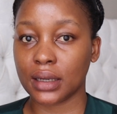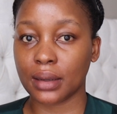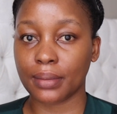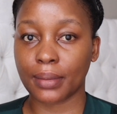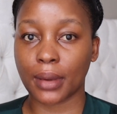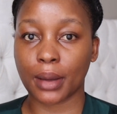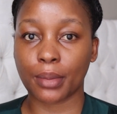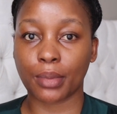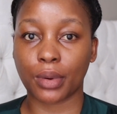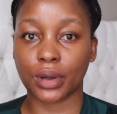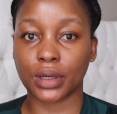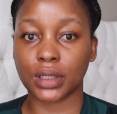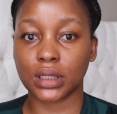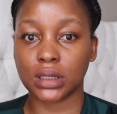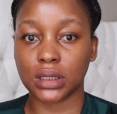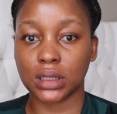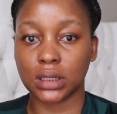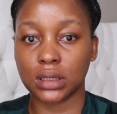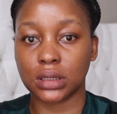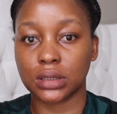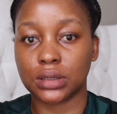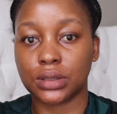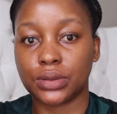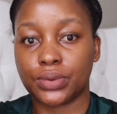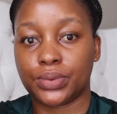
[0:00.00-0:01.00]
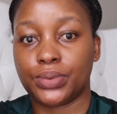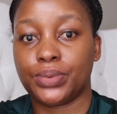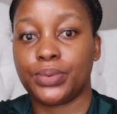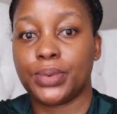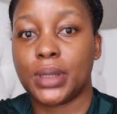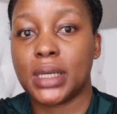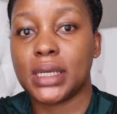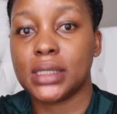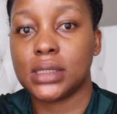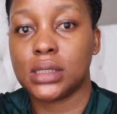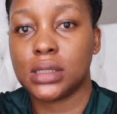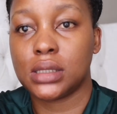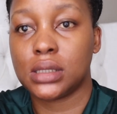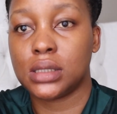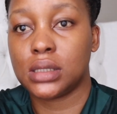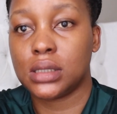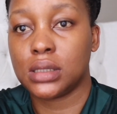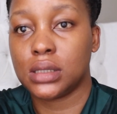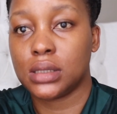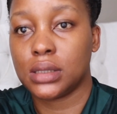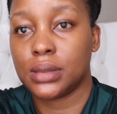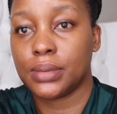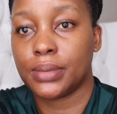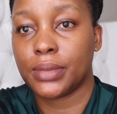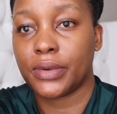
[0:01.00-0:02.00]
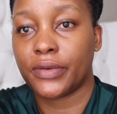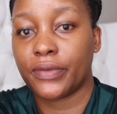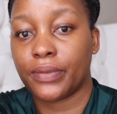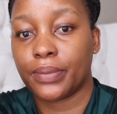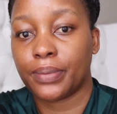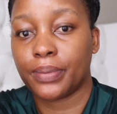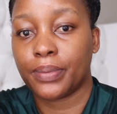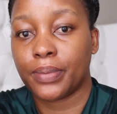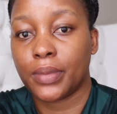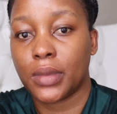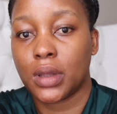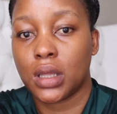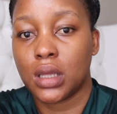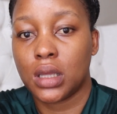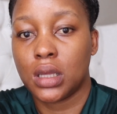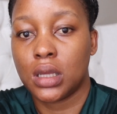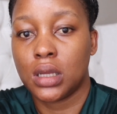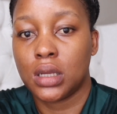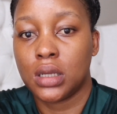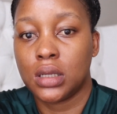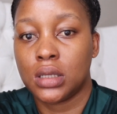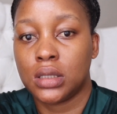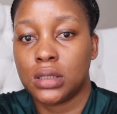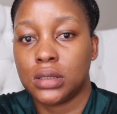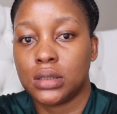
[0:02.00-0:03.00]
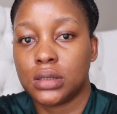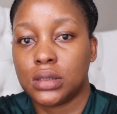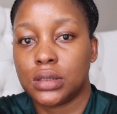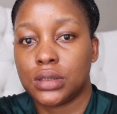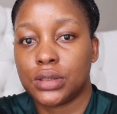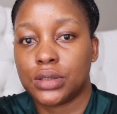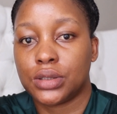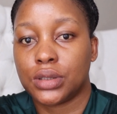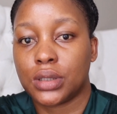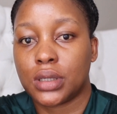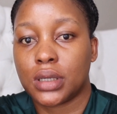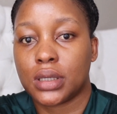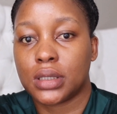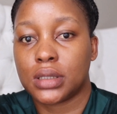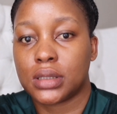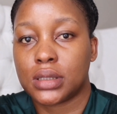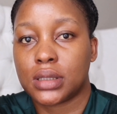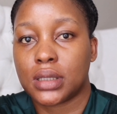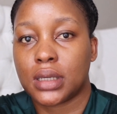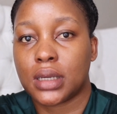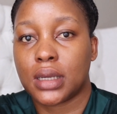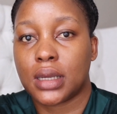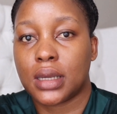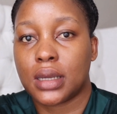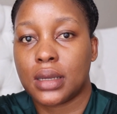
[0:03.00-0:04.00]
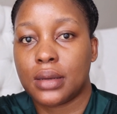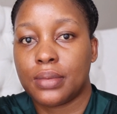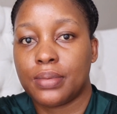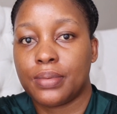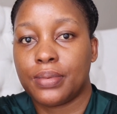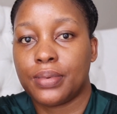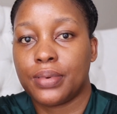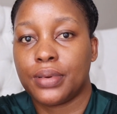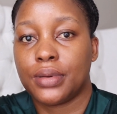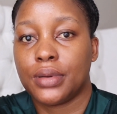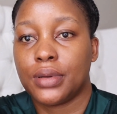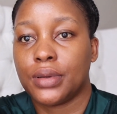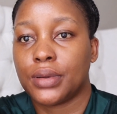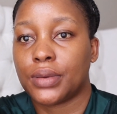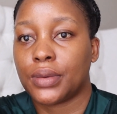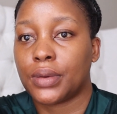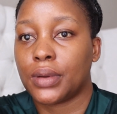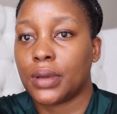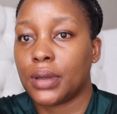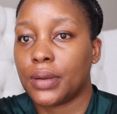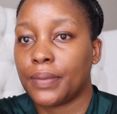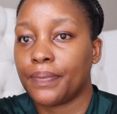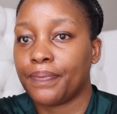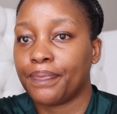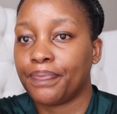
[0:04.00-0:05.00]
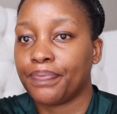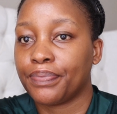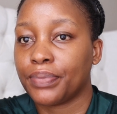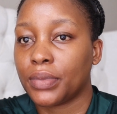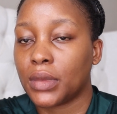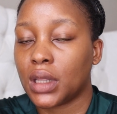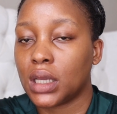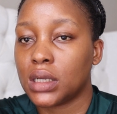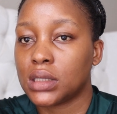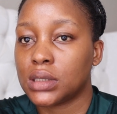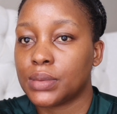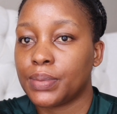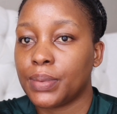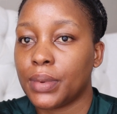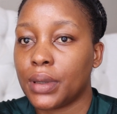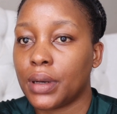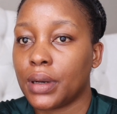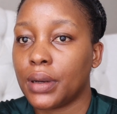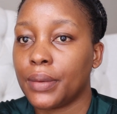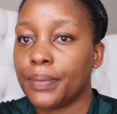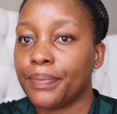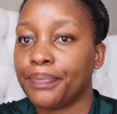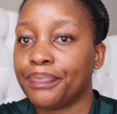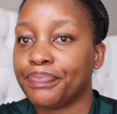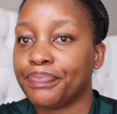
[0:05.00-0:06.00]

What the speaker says: and my body needed rest. Touch you guys up. Okay, that's better.